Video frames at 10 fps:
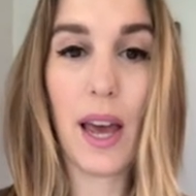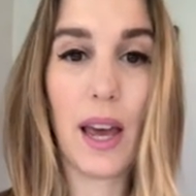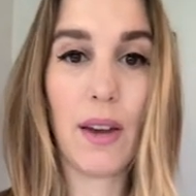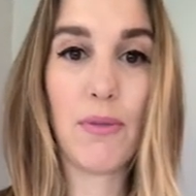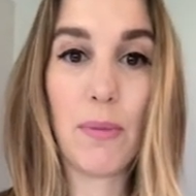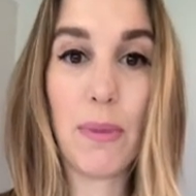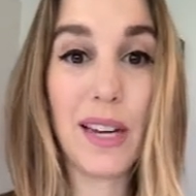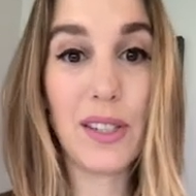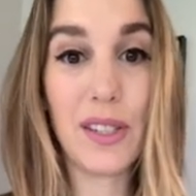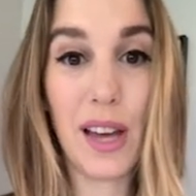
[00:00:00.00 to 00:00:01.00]
and for me
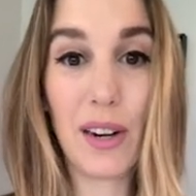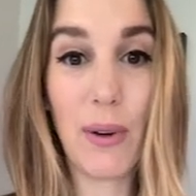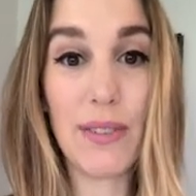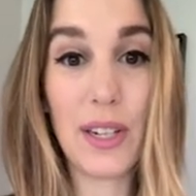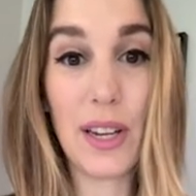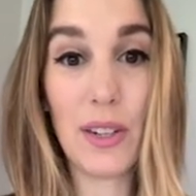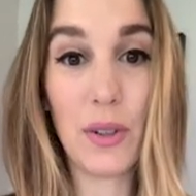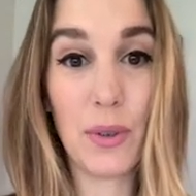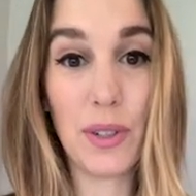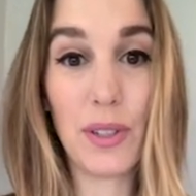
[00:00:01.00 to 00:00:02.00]
I just kind of gravitated
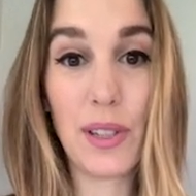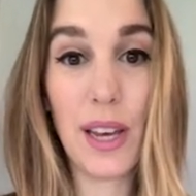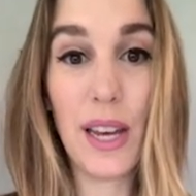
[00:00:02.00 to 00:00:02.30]
towards